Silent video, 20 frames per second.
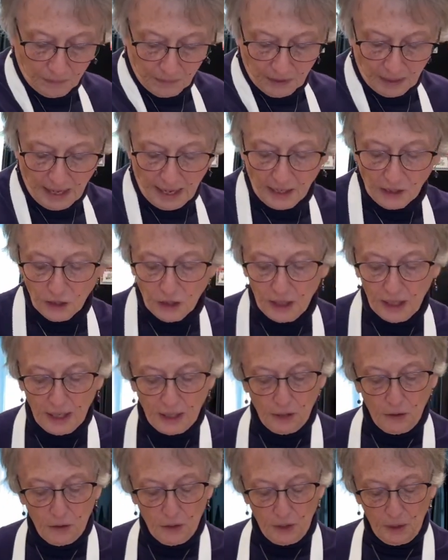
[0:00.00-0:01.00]
actually, I
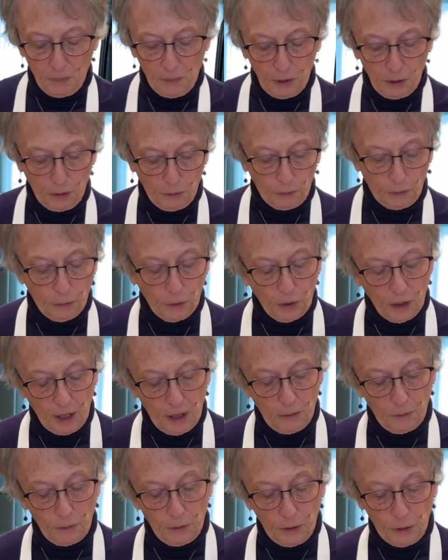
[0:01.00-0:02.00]
usually put the fruit on
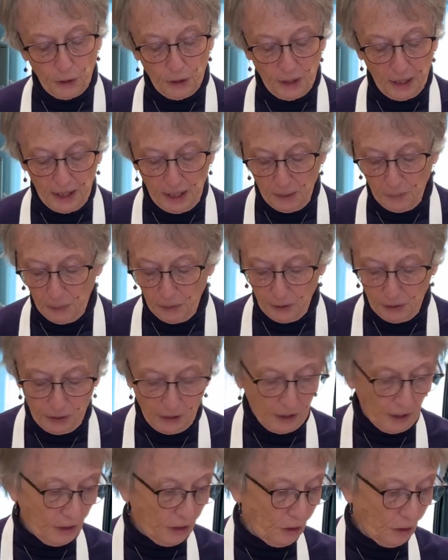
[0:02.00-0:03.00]
first and then put
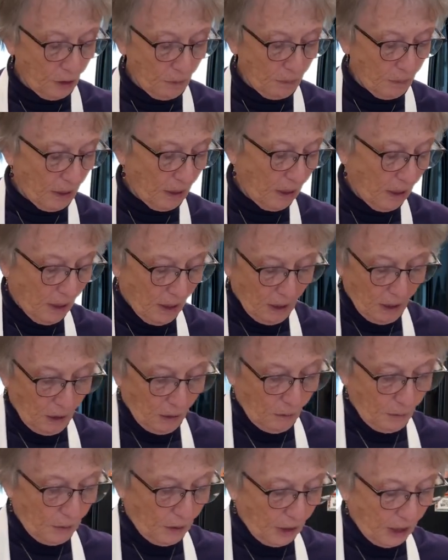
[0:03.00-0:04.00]
the syrup
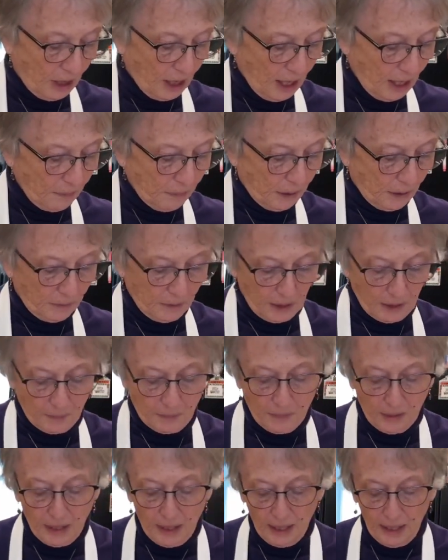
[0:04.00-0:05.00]
over the top of it.
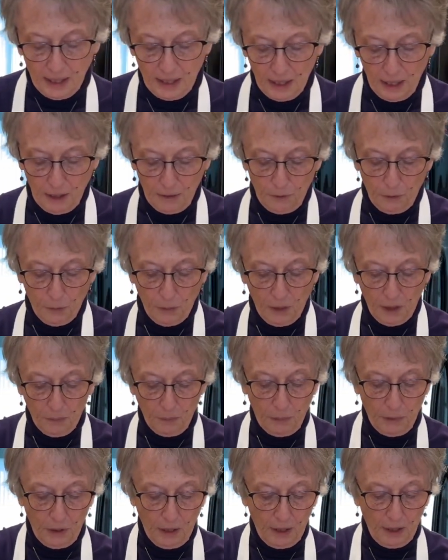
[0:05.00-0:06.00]
And then if you want to
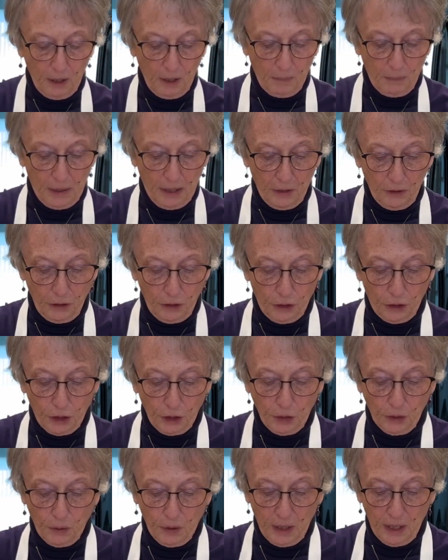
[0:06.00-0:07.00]
put a little powdered
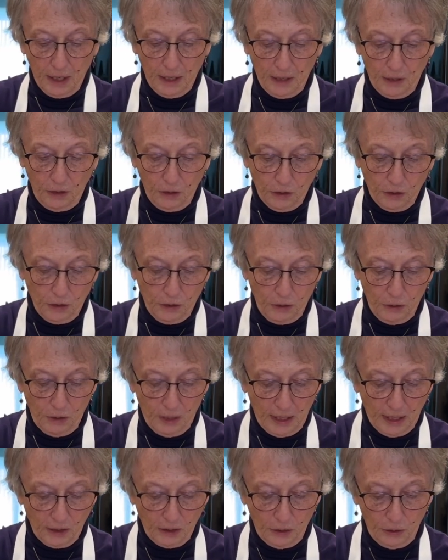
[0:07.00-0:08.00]
sugar on it, you can do
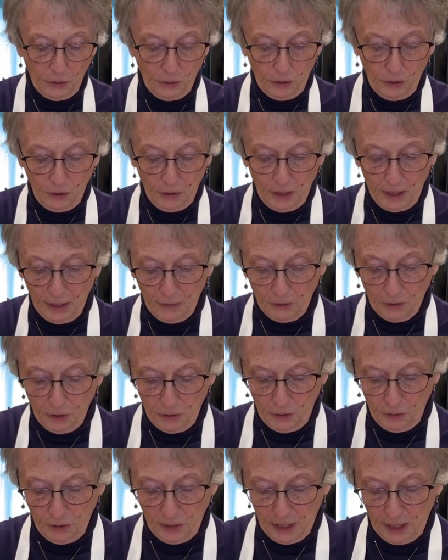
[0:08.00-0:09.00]
that too. You don't have to
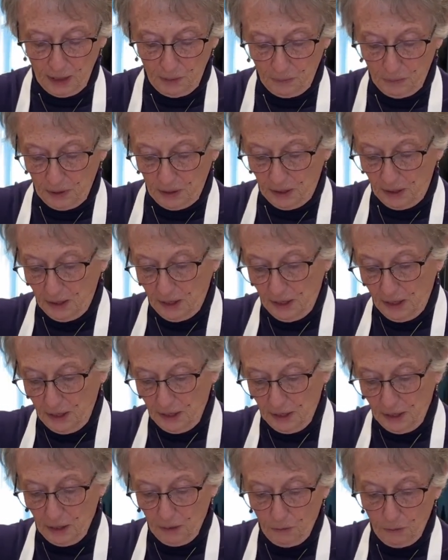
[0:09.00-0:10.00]
do that, but
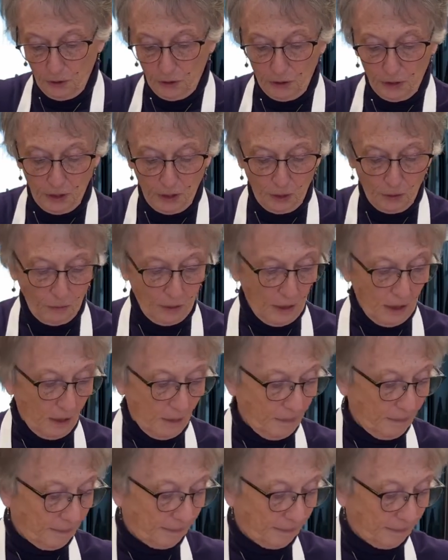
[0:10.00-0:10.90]
that works as well.